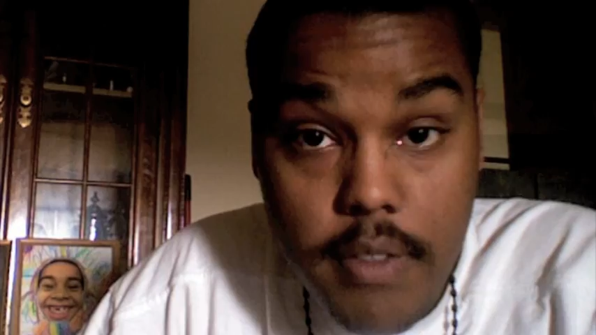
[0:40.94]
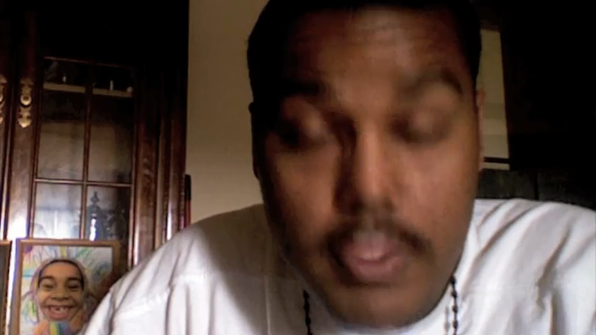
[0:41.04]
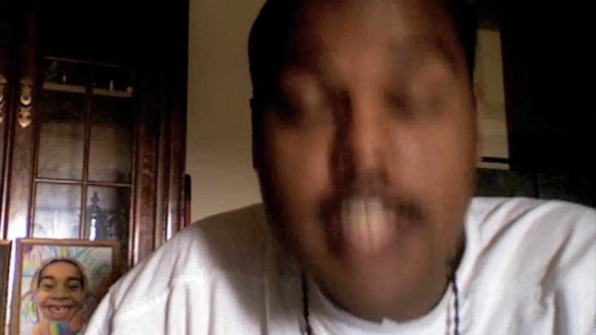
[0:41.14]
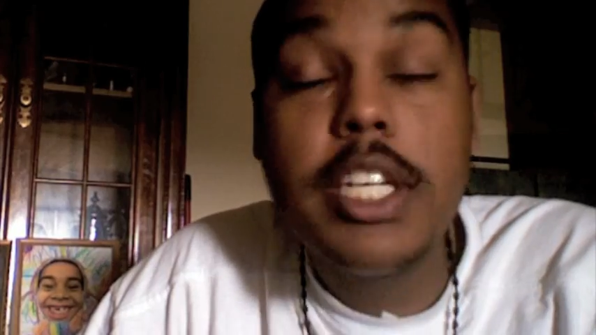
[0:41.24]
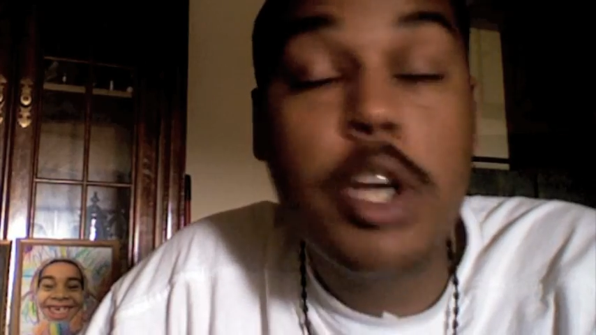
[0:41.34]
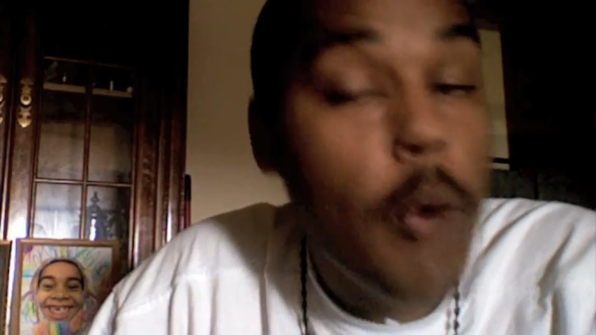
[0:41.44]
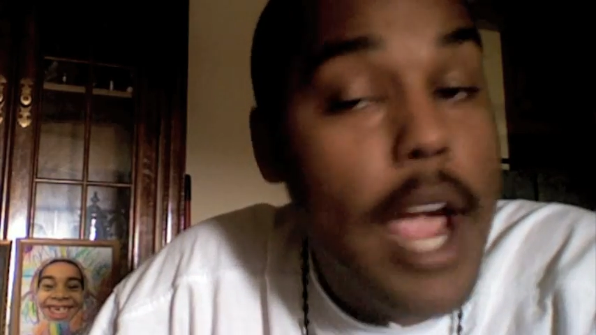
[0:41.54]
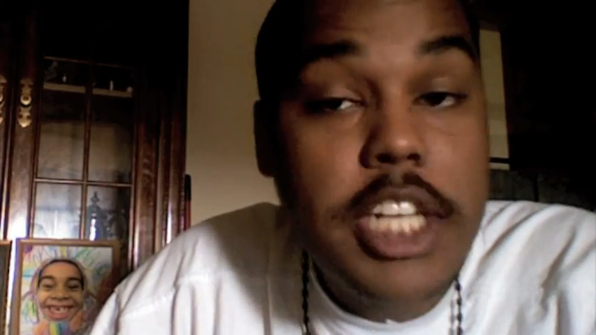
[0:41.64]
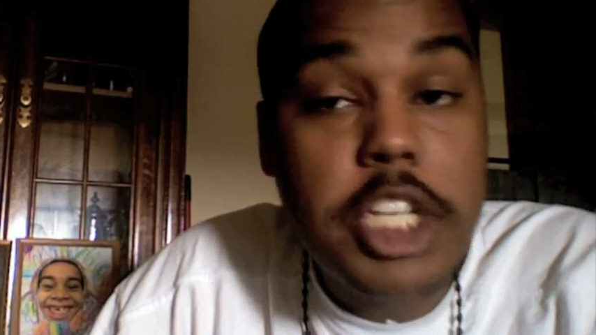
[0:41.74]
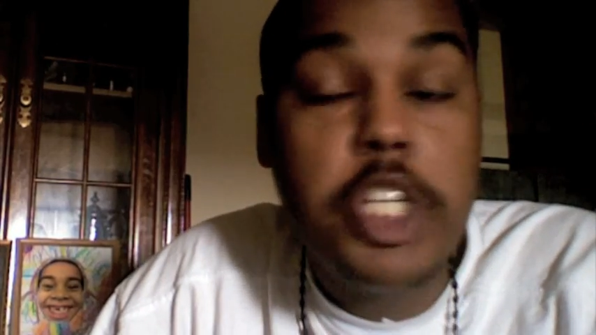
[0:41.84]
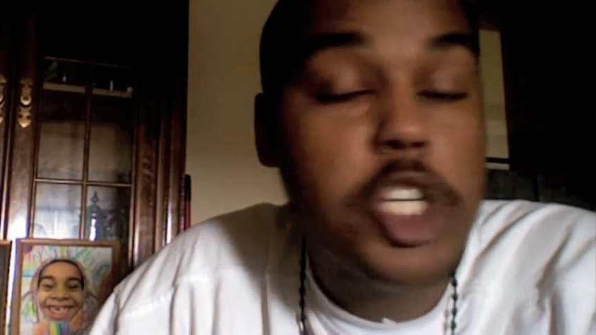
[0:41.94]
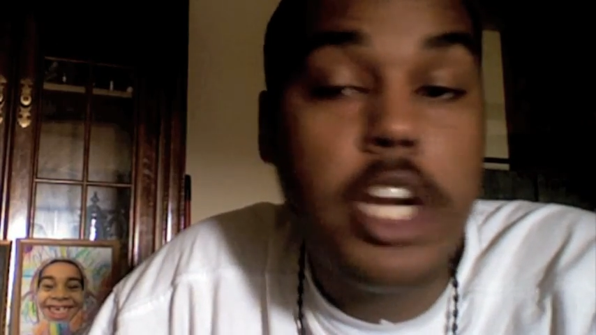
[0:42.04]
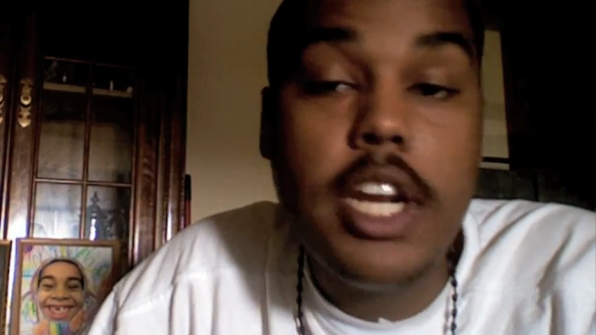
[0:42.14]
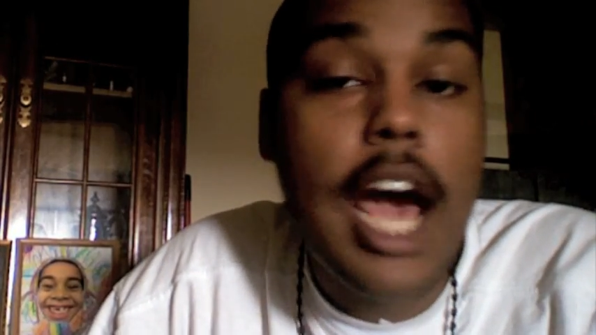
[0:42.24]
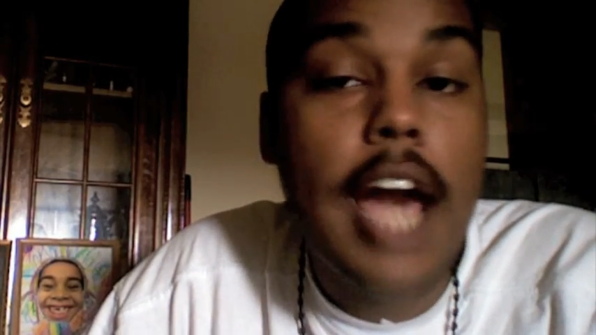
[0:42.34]
Speaker 1: This equation
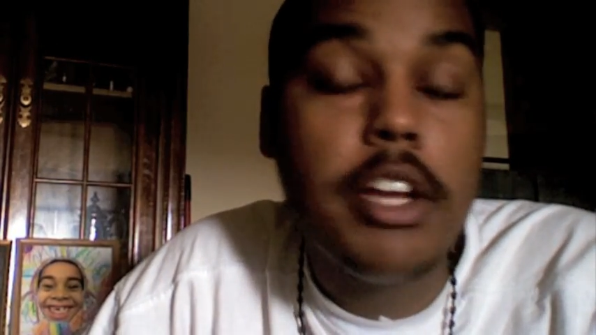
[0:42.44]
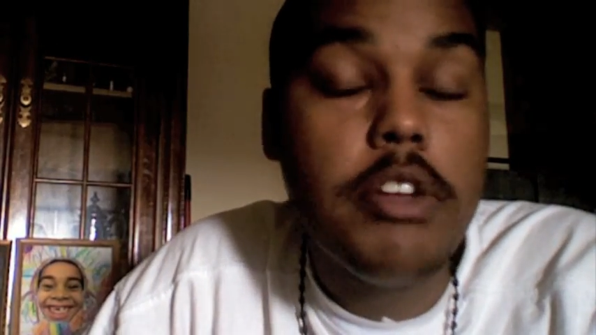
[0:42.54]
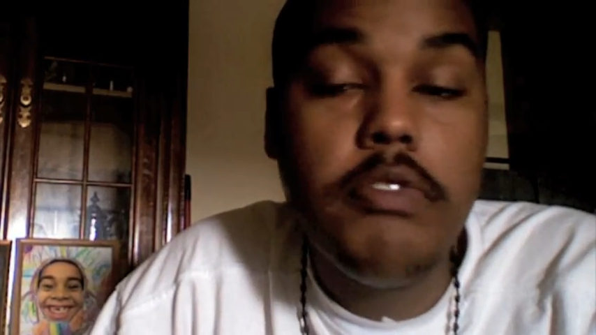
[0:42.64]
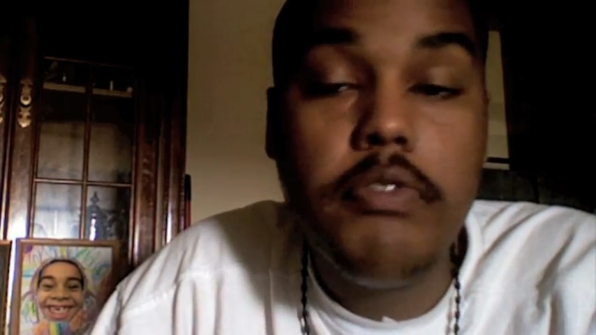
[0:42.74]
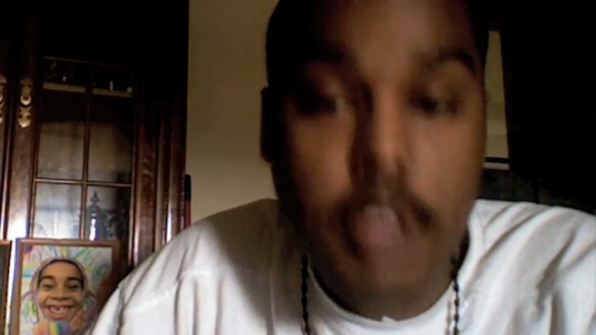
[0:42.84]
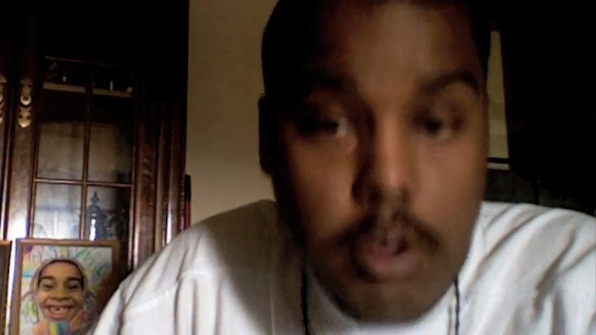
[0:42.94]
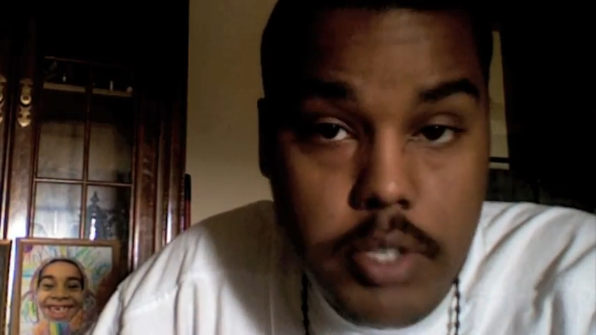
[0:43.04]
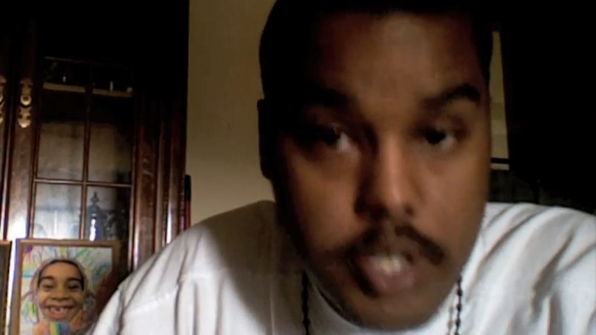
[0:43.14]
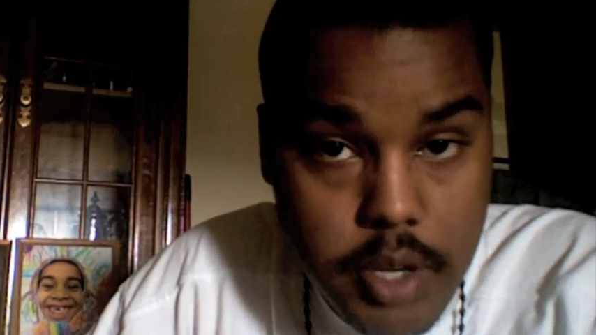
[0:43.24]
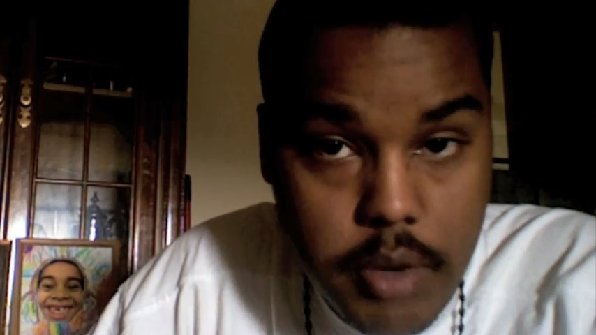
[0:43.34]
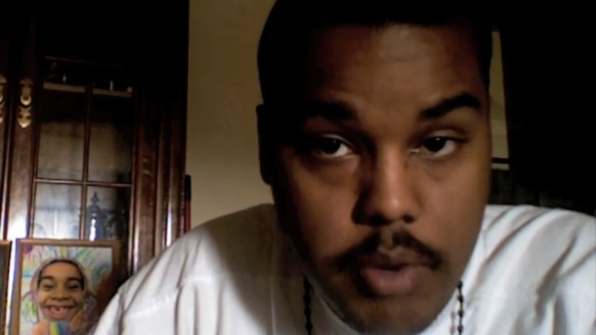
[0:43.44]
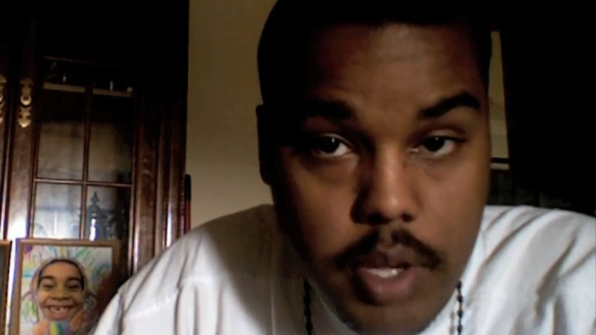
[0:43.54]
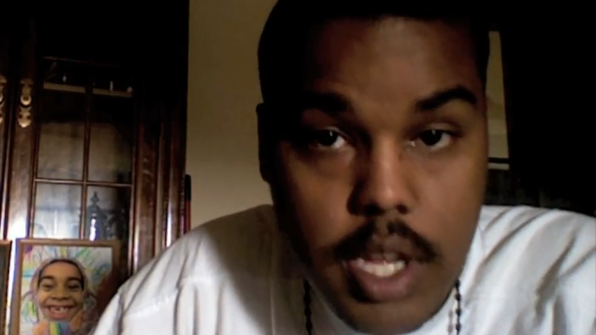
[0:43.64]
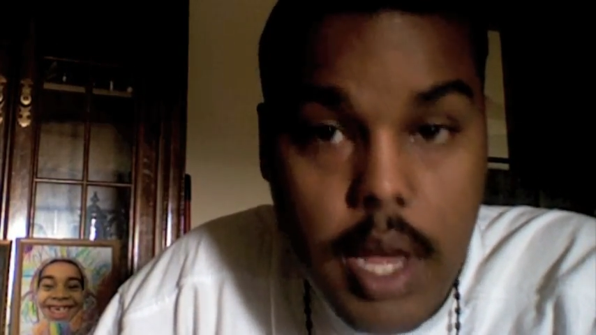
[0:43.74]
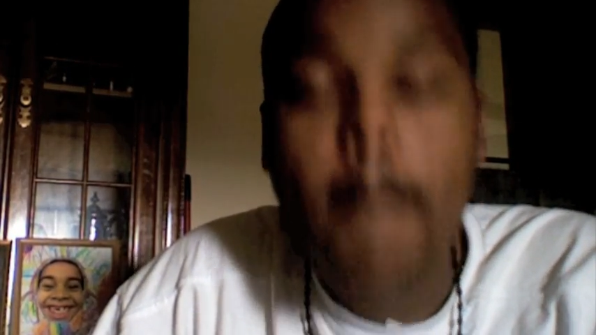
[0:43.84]
should not confuse you.
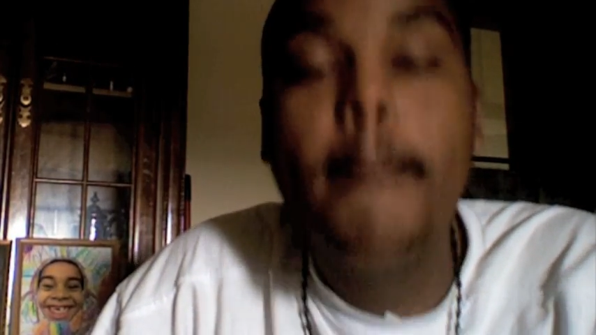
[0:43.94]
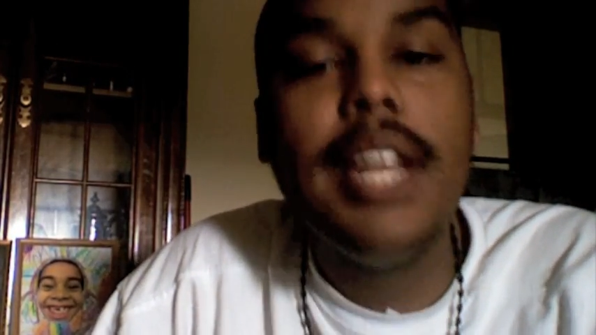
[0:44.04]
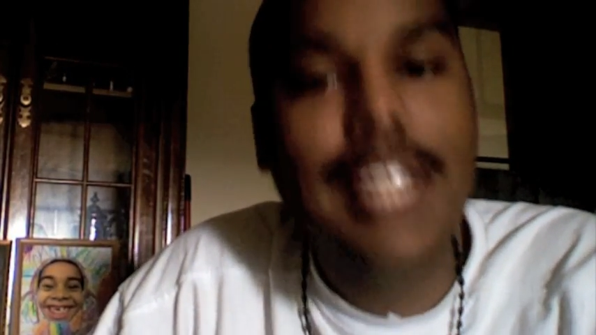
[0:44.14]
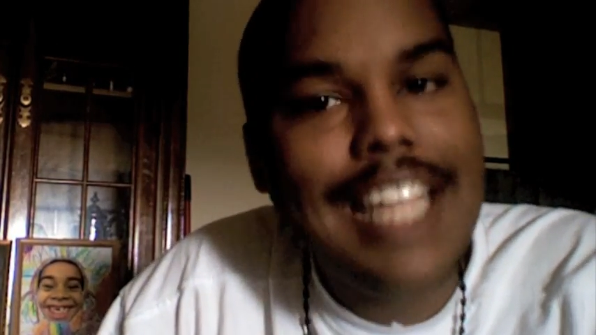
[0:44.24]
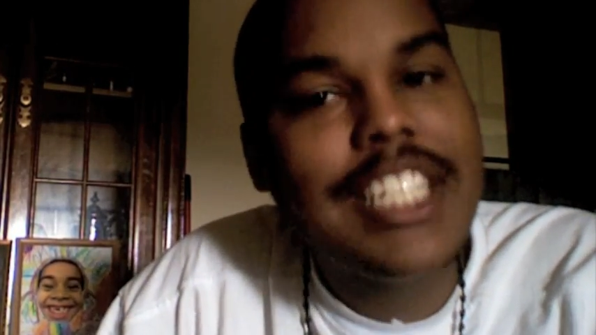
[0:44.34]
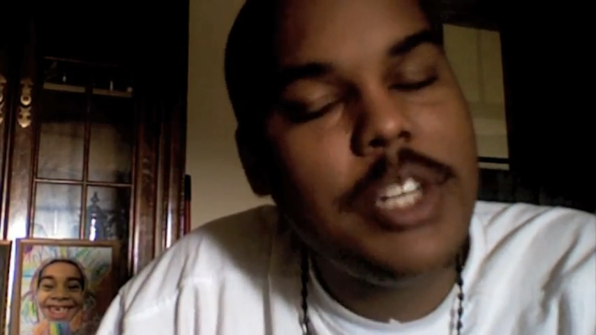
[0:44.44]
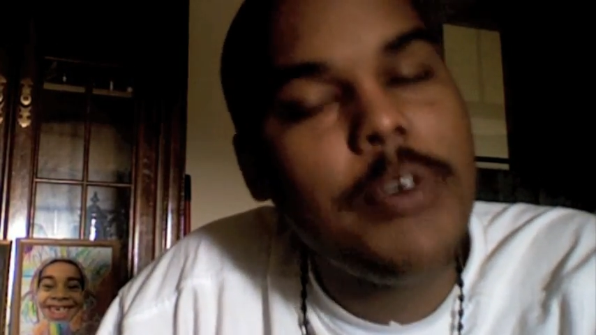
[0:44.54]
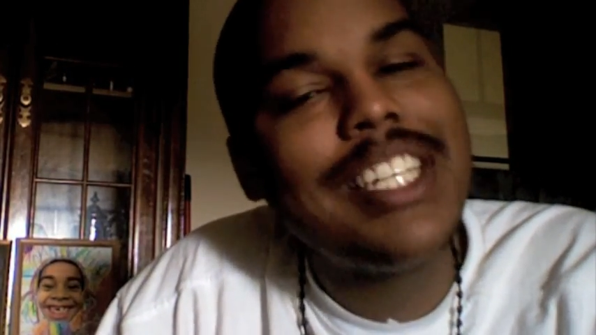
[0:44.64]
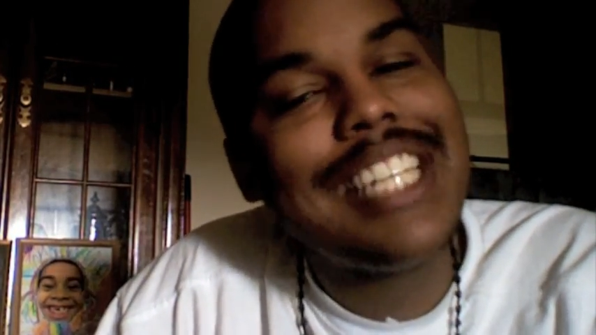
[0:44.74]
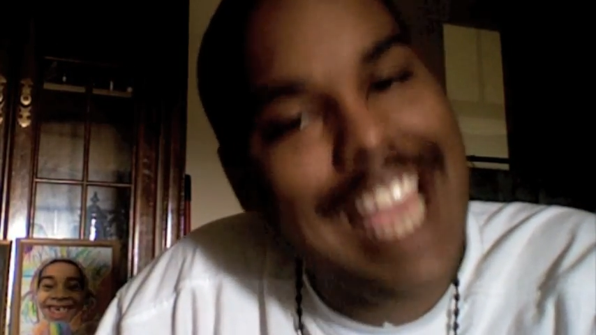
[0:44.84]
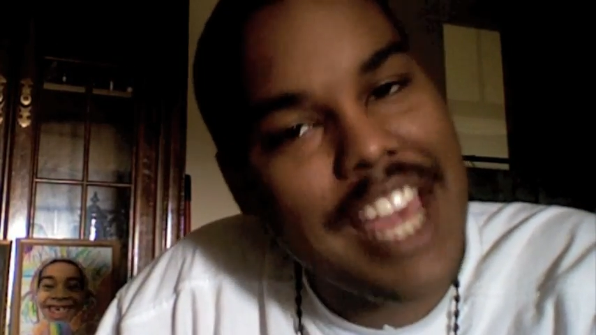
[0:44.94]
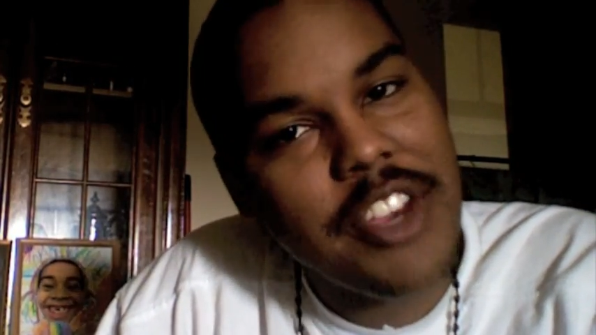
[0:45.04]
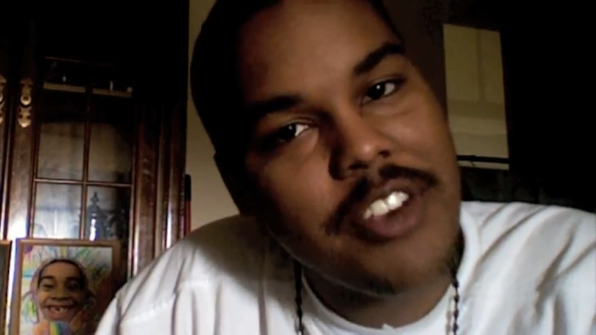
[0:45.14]
But let's do it together.